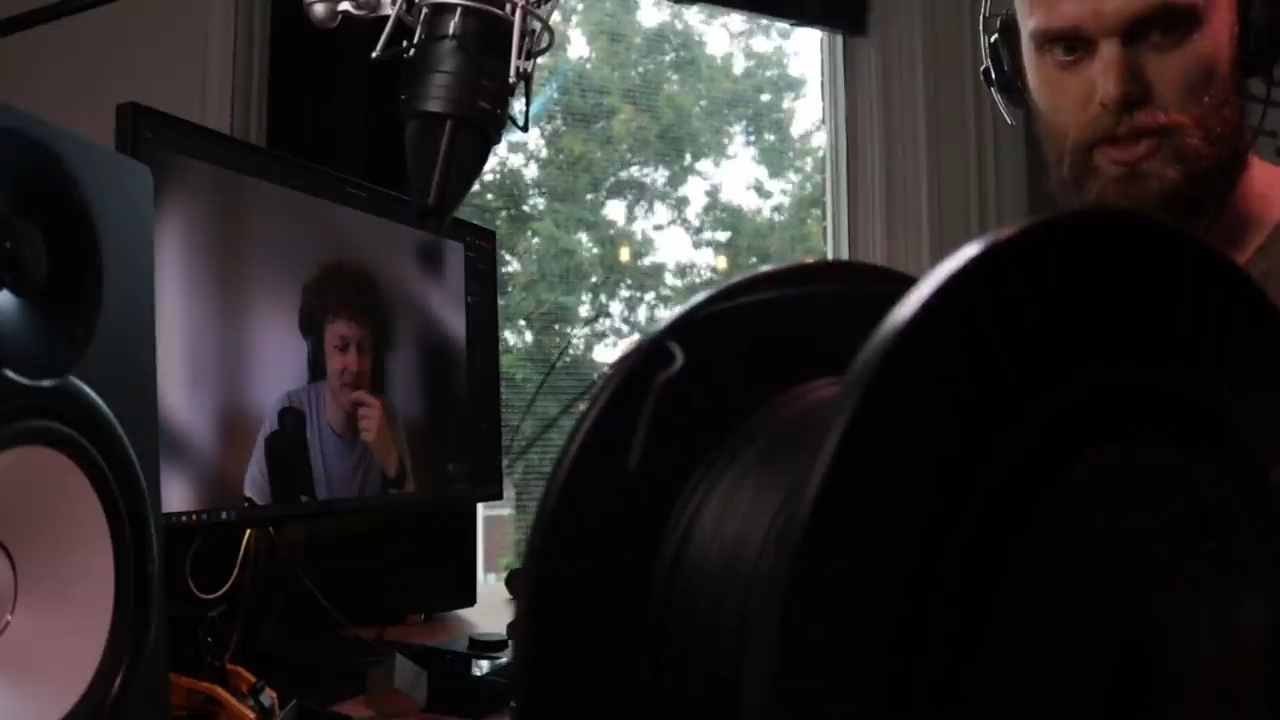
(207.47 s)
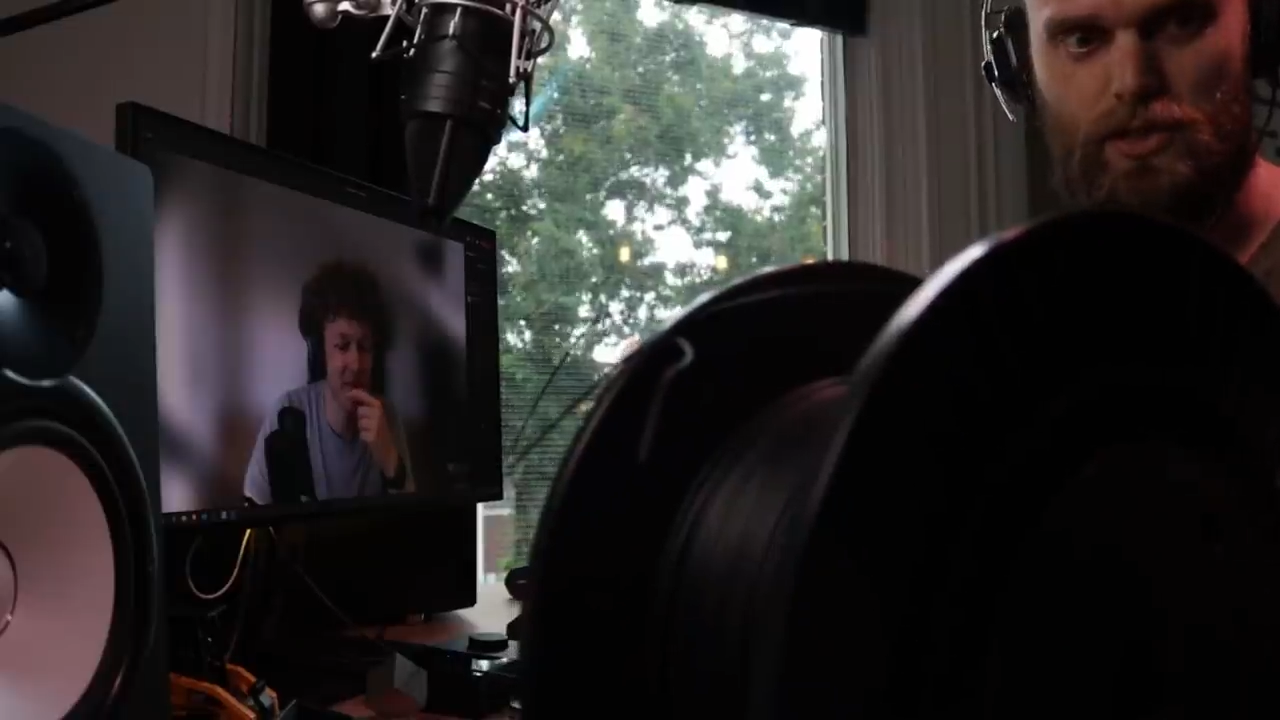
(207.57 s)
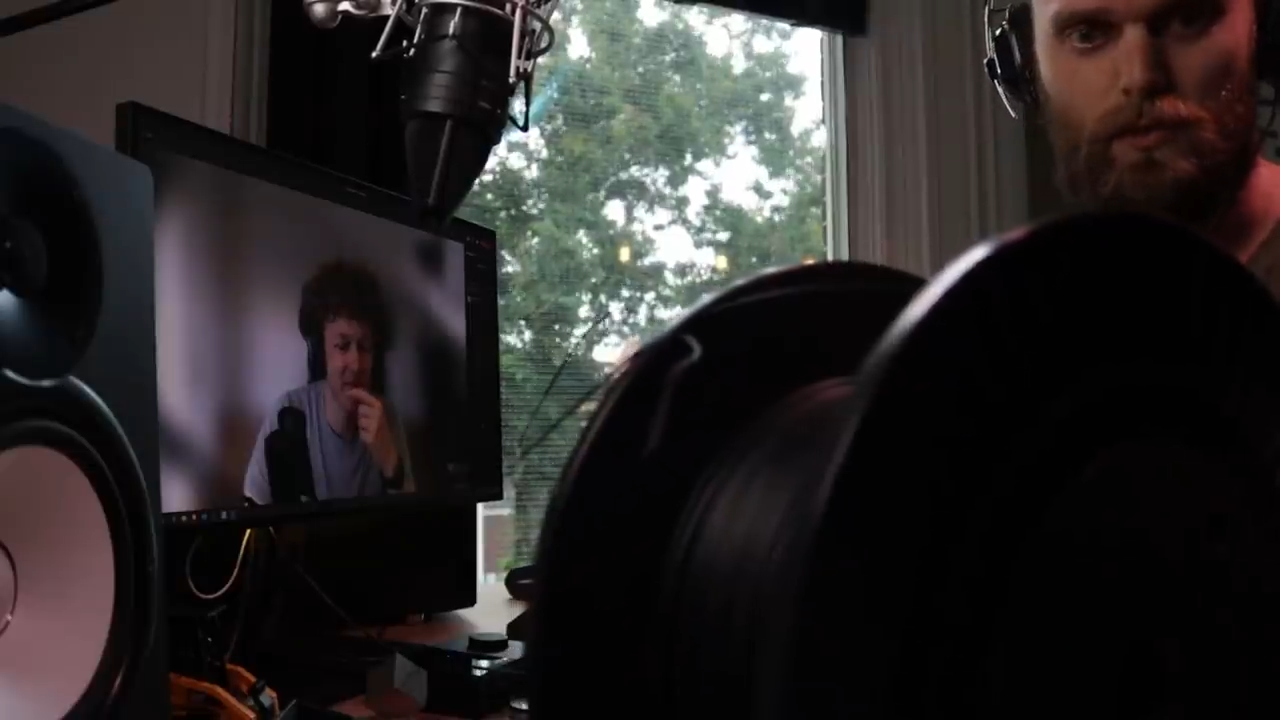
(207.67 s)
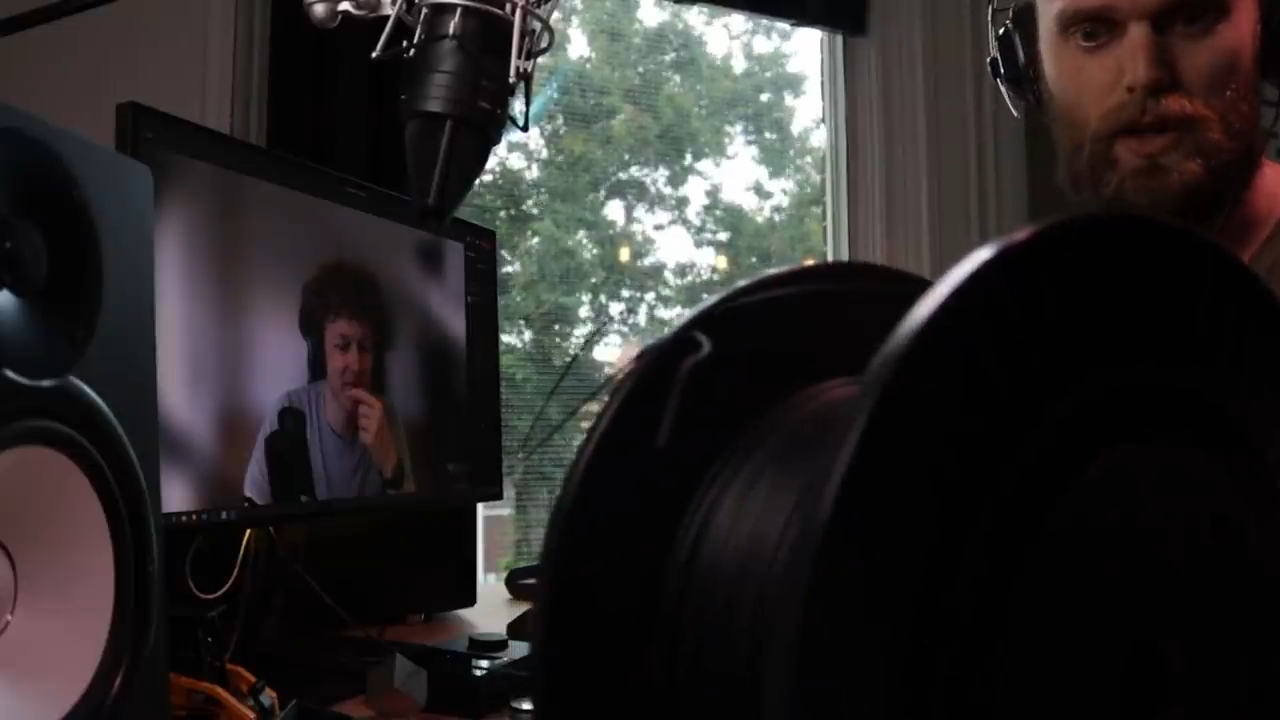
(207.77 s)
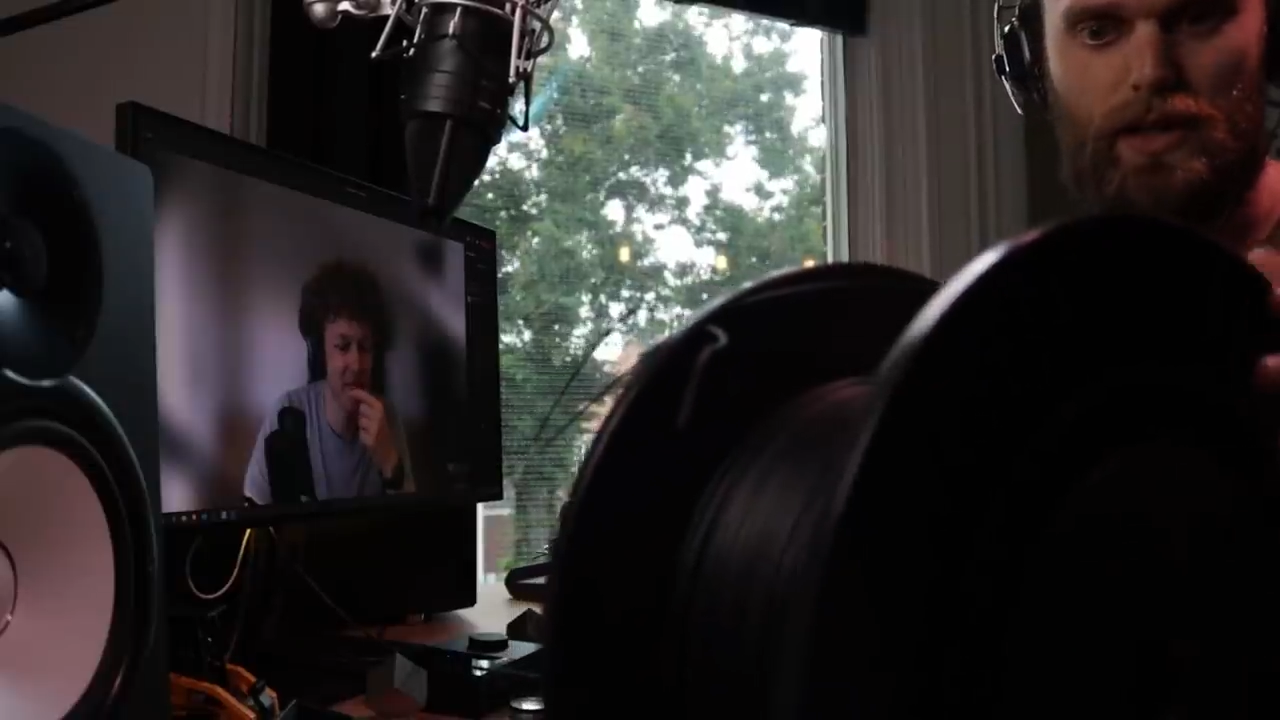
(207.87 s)

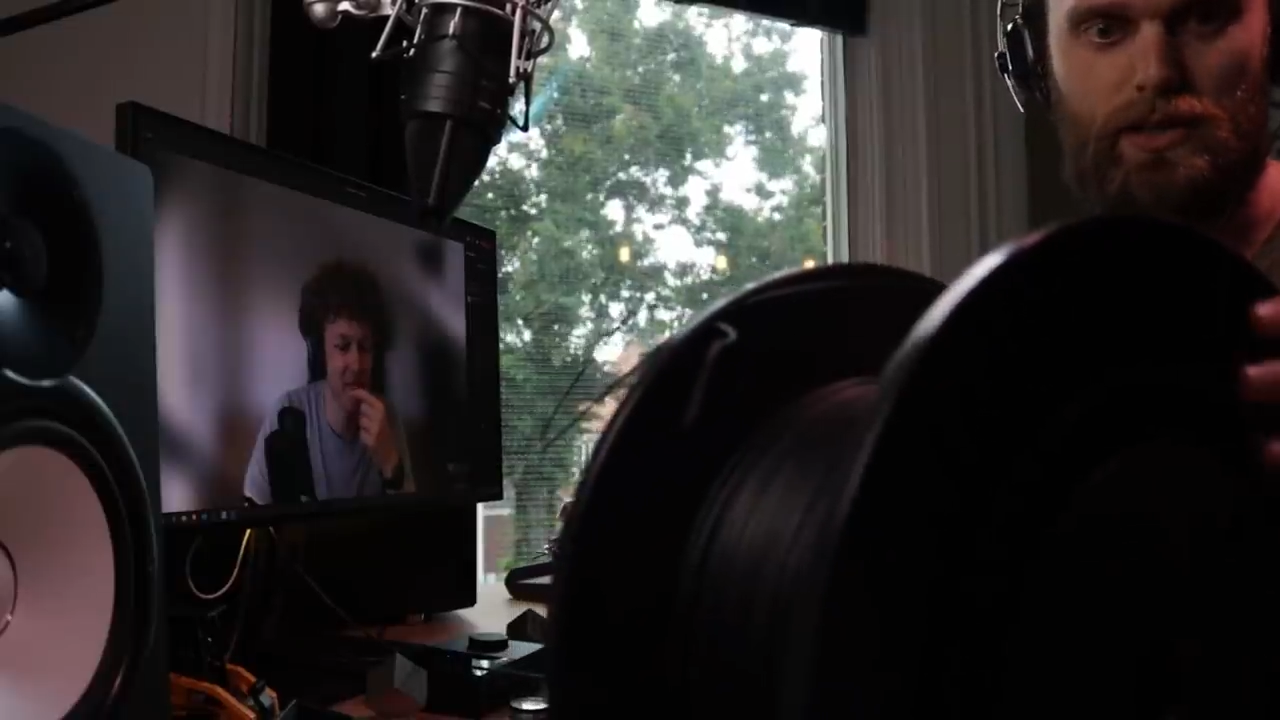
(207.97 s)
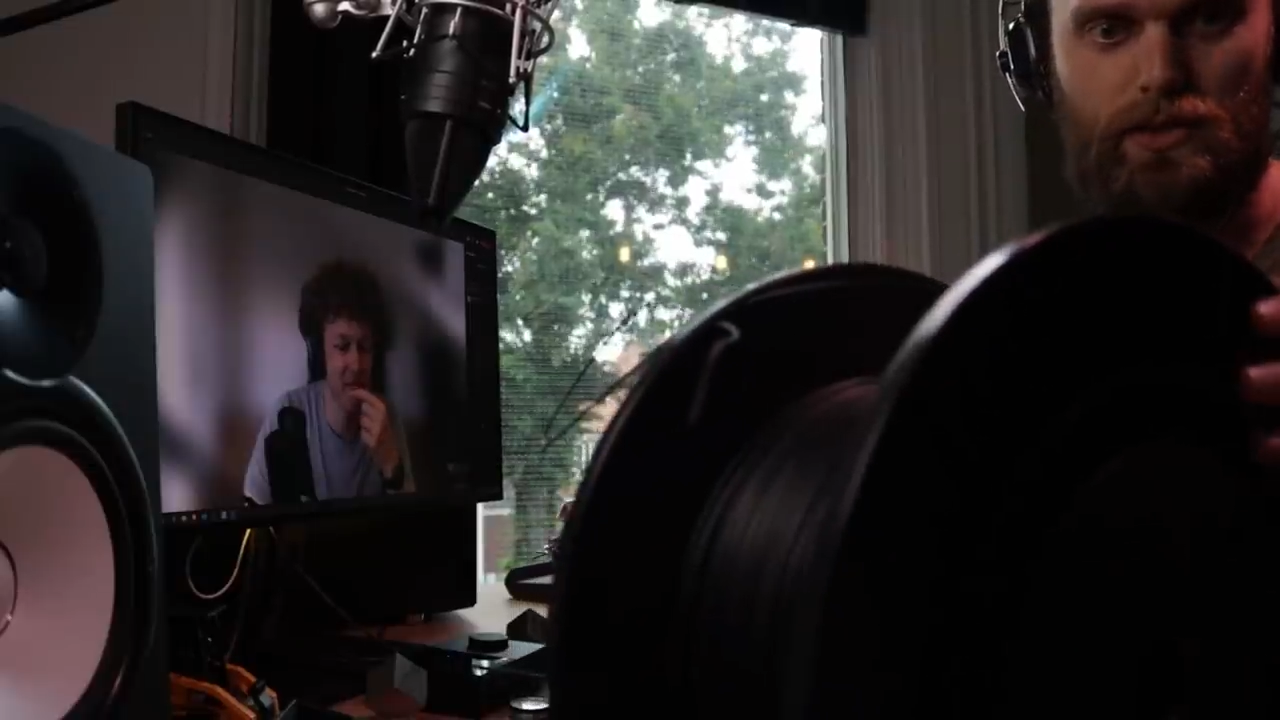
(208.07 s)
reason why